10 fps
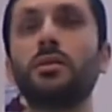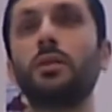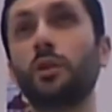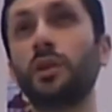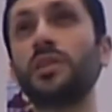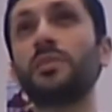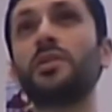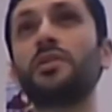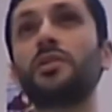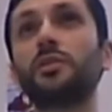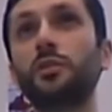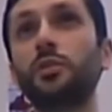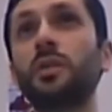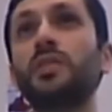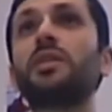already spent a
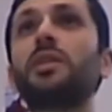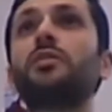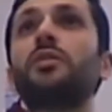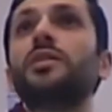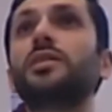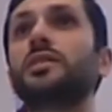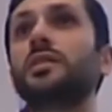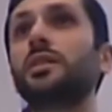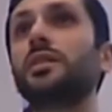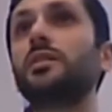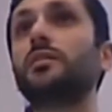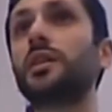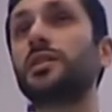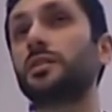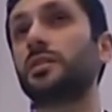few months at university, the
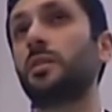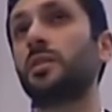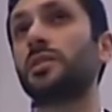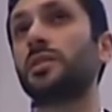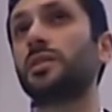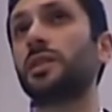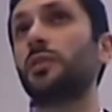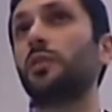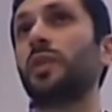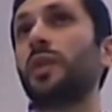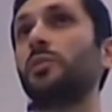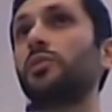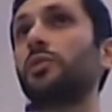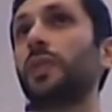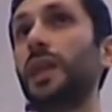freshers amongst us here will be able
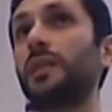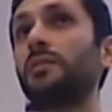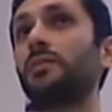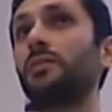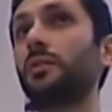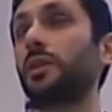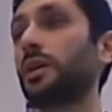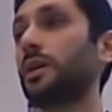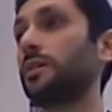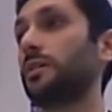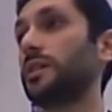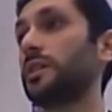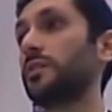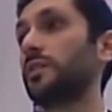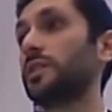to relate to today's
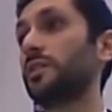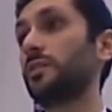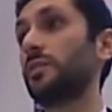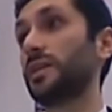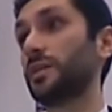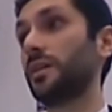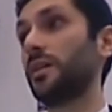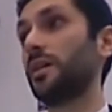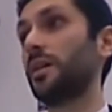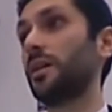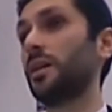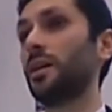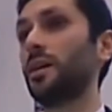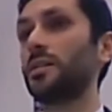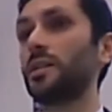advice even better.
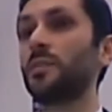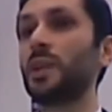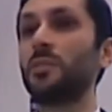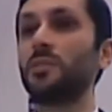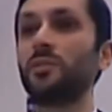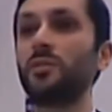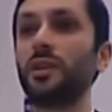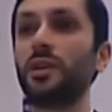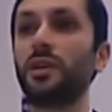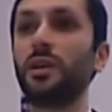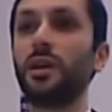Sometimes you feel,